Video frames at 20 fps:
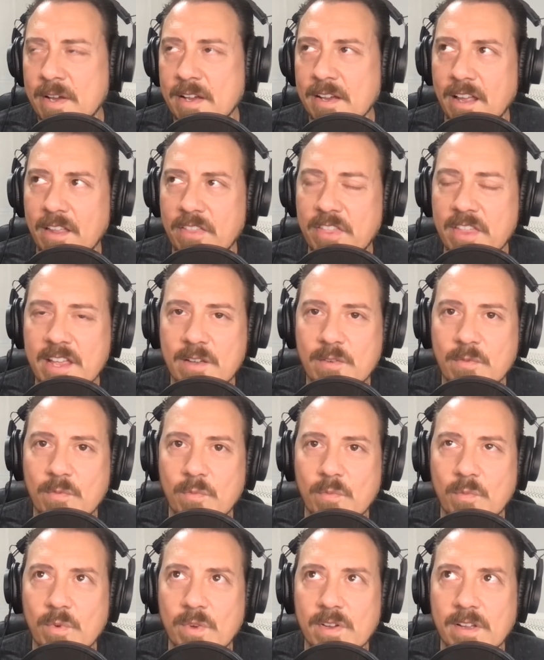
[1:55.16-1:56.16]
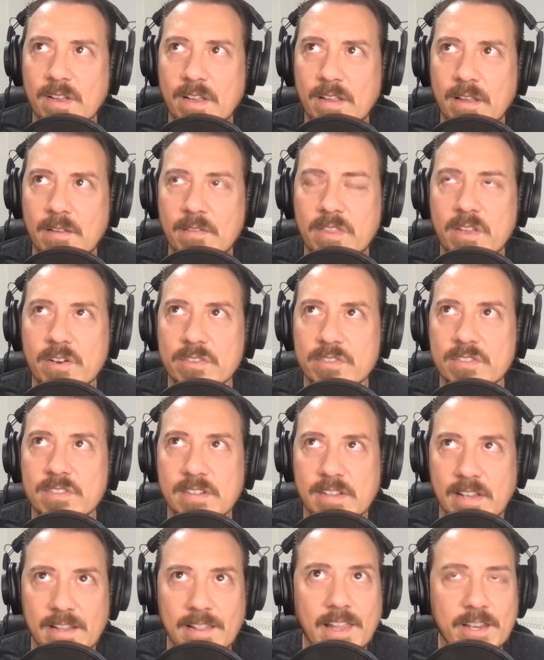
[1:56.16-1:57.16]
think there's,
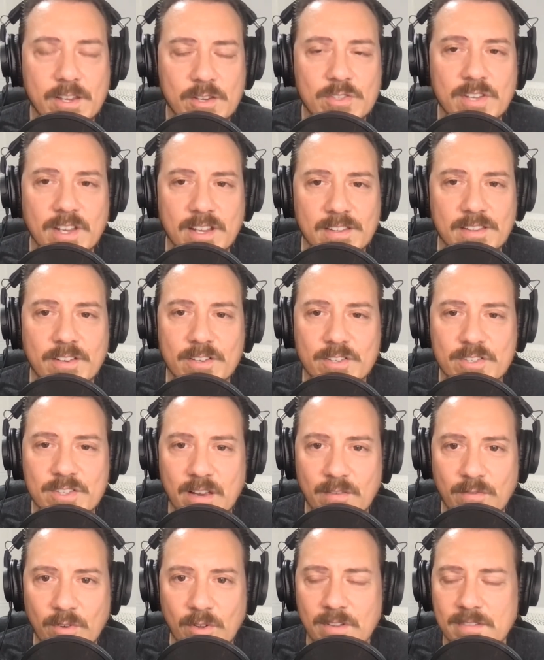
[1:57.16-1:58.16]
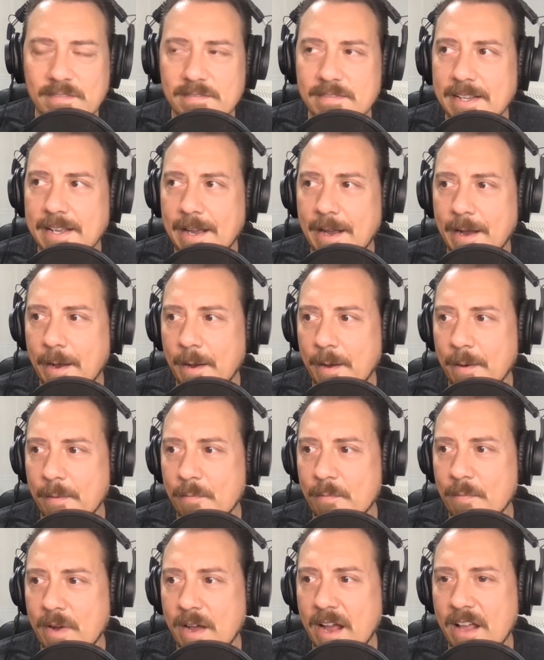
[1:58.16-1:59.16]
like you said, there's several.
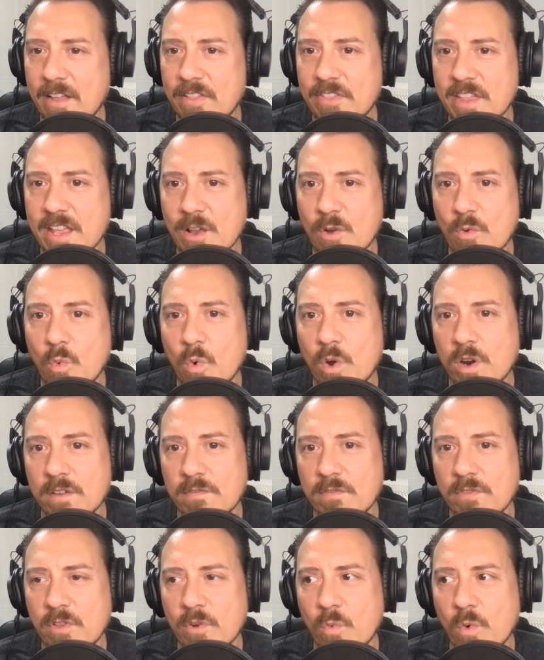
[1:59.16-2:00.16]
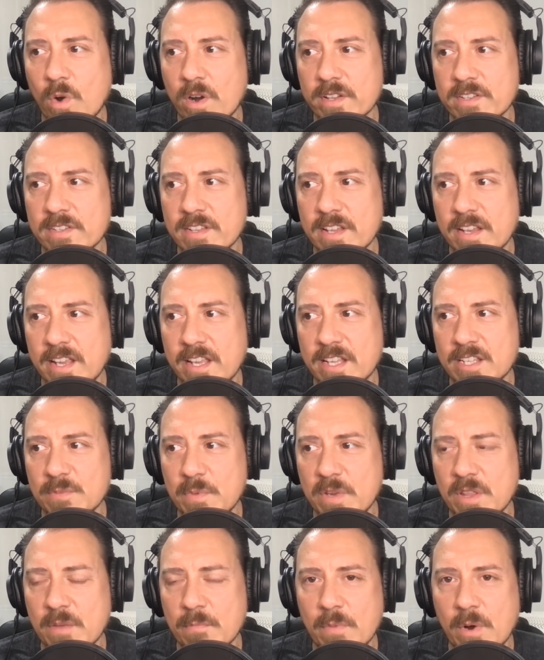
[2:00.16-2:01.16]
I think one of the ones that hits
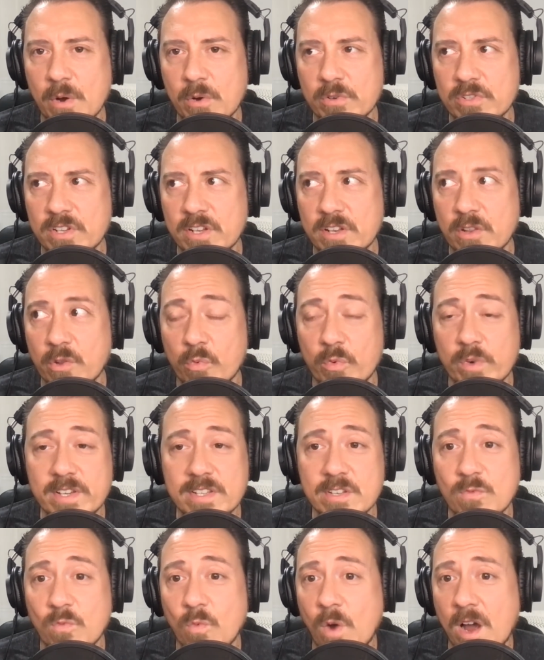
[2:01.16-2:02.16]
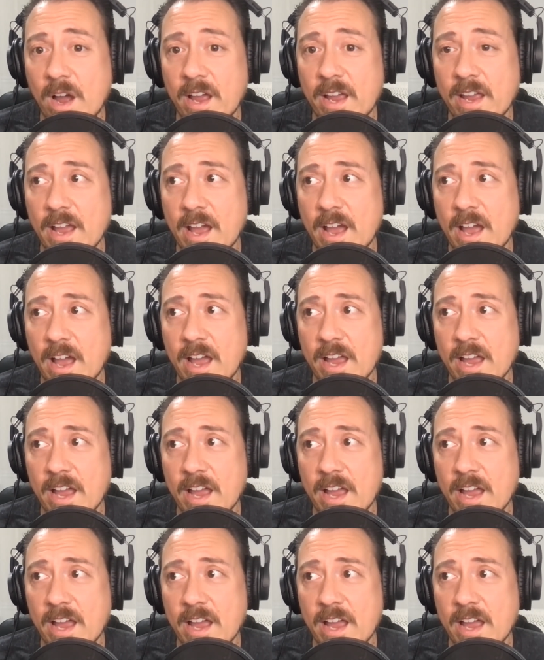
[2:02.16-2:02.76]
me the most, and the reason why I